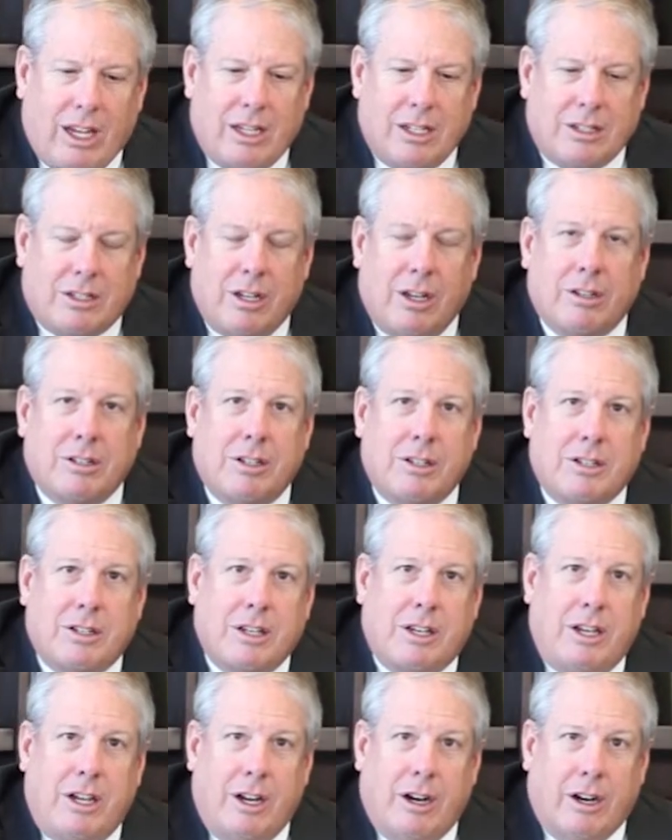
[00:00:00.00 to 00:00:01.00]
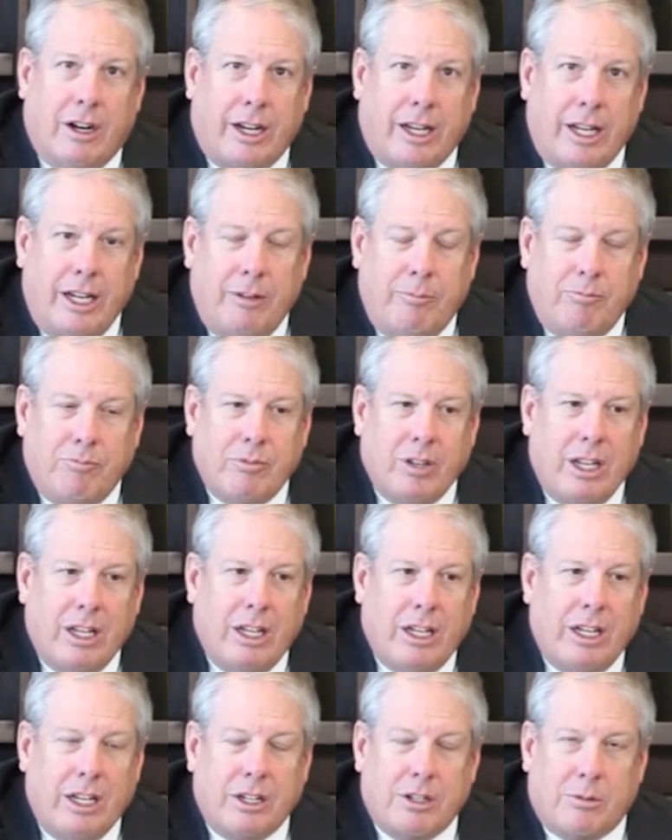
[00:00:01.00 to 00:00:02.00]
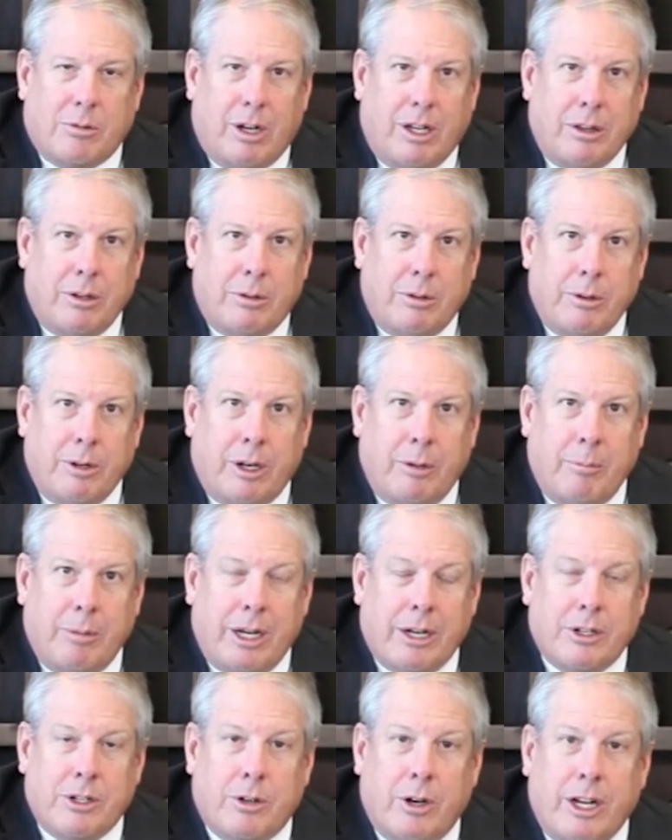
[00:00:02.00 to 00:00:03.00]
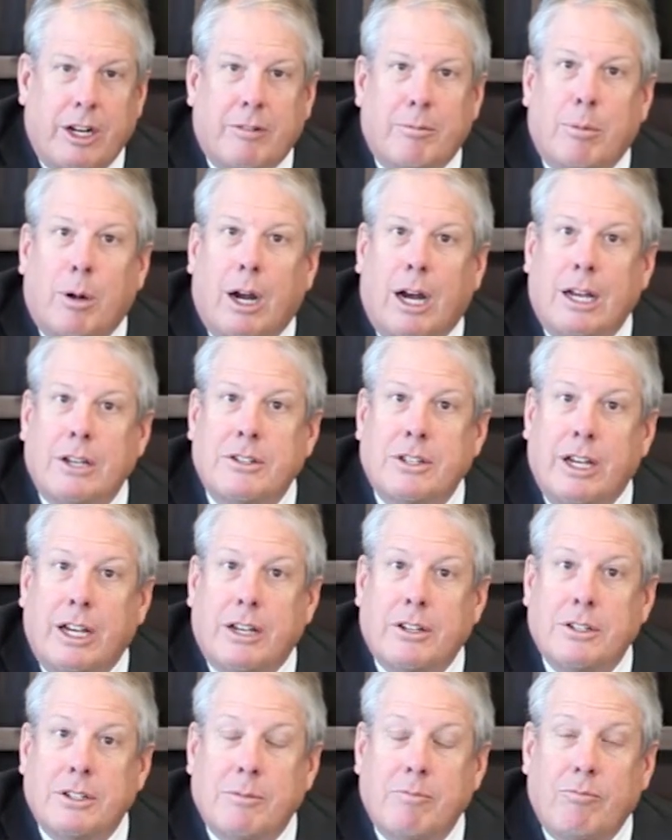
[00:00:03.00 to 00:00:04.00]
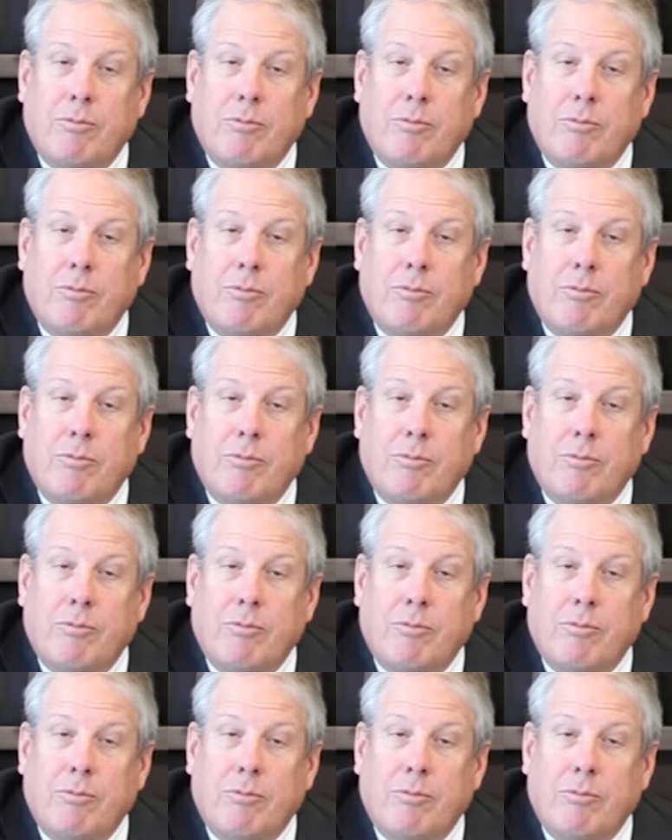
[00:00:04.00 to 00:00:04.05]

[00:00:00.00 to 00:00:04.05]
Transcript: Social Security is run through an administrative process,